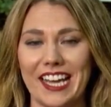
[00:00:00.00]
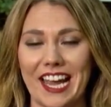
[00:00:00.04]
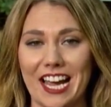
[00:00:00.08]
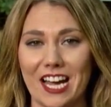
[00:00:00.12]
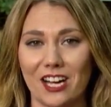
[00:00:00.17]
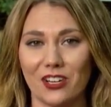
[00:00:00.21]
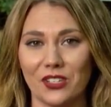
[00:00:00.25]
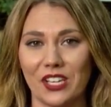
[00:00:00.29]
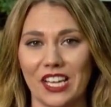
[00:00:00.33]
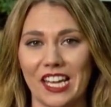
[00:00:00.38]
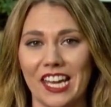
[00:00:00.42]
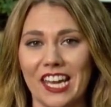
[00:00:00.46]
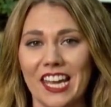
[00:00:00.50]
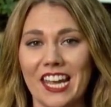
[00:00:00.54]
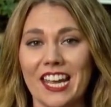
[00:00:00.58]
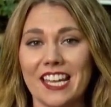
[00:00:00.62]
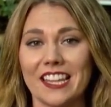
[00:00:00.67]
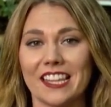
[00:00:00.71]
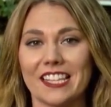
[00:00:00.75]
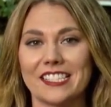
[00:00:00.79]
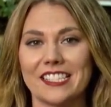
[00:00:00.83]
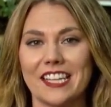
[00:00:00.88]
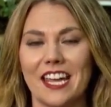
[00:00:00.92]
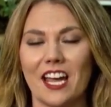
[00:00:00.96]
County,
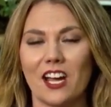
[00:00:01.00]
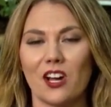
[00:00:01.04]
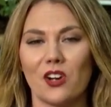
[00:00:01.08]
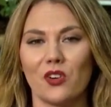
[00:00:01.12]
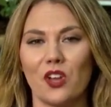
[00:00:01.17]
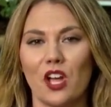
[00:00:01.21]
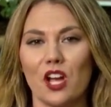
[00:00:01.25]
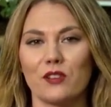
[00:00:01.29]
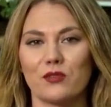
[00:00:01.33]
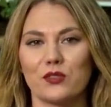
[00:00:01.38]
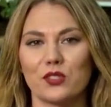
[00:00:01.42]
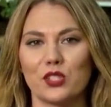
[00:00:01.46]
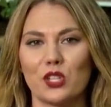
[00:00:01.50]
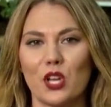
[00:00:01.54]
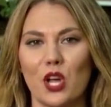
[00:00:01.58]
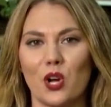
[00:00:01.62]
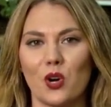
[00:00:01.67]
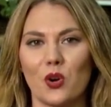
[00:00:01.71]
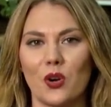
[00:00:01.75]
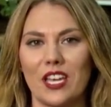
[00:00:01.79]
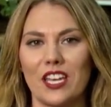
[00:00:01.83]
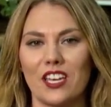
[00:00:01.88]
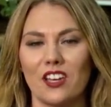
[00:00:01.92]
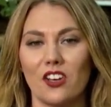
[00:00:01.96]
the town of
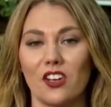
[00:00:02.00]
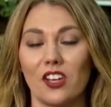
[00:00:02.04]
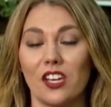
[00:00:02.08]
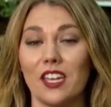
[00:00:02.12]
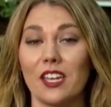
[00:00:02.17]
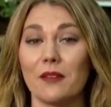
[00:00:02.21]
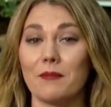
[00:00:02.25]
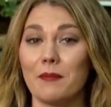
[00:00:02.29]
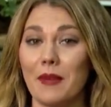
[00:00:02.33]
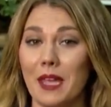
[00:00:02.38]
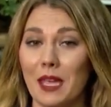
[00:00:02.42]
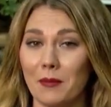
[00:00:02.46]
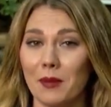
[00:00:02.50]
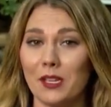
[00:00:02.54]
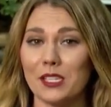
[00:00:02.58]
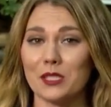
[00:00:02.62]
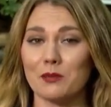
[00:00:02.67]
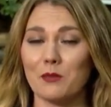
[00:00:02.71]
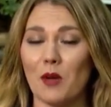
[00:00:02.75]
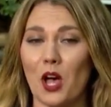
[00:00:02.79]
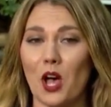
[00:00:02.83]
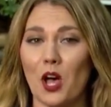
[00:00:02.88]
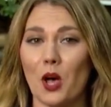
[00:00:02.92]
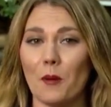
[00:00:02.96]
Snow Hill may be
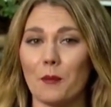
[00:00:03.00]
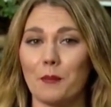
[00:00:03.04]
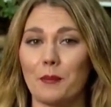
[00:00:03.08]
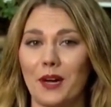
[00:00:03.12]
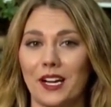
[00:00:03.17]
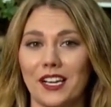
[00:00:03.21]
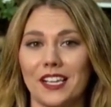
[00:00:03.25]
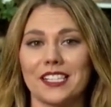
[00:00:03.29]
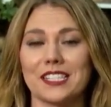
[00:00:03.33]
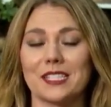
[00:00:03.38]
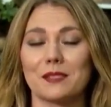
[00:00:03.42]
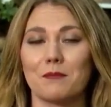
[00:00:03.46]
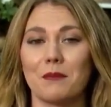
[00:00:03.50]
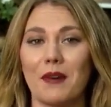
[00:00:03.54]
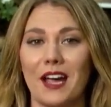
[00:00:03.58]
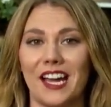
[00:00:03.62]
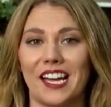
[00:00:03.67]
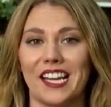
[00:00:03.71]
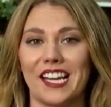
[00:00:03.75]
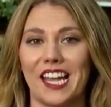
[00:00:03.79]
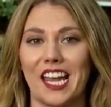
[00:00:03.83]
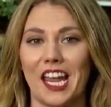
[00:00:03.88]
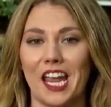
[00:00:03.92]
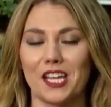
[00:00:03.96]
small, but it's
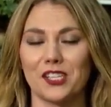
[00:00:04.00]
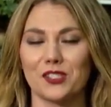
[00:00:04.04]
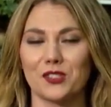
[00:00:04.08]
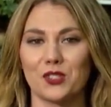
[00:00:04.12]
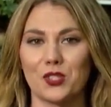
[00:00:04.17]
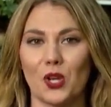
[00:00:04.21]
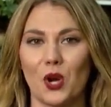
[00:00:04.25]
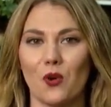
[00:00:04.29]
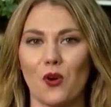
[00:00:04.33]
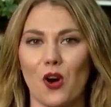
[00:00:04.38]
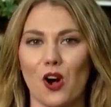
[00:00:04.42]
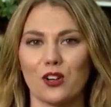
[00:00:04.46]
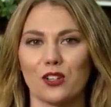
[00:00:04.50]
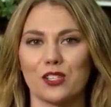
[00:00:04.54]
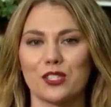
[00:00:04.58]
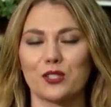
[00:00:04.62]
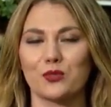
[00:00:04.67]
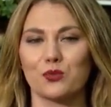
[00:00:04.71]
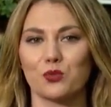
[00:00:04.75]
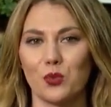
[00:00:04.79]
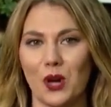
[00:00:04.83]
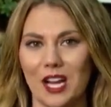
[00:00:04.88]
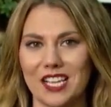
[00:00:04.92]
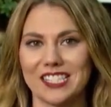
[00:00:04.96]
mighty, and so are
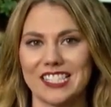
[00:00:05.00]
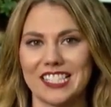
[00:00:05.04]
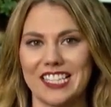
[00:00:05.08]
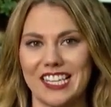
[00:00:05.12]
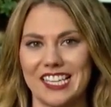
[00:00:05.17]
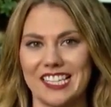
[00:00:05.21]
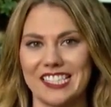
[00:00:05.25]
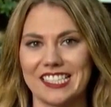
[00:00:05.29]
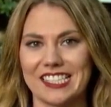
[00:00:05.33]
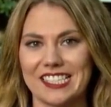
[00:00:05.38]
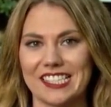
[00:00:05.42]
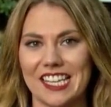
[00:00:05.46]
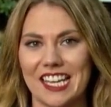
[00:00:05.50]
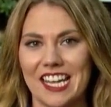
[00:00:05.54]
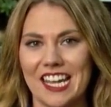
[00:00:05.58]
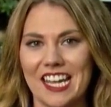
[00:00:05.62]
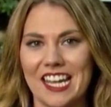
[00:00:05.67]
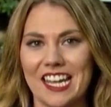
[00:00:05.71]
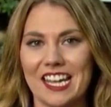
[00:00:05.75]
its residents.